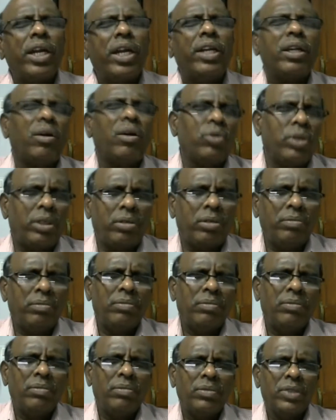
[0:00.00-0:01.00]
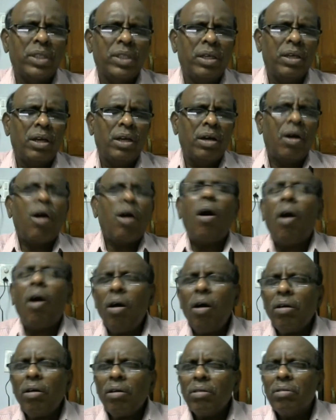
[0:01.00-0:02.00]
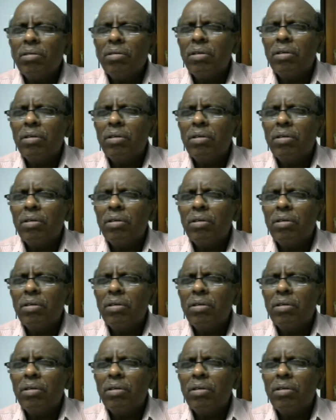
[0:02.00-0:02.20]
it out. Or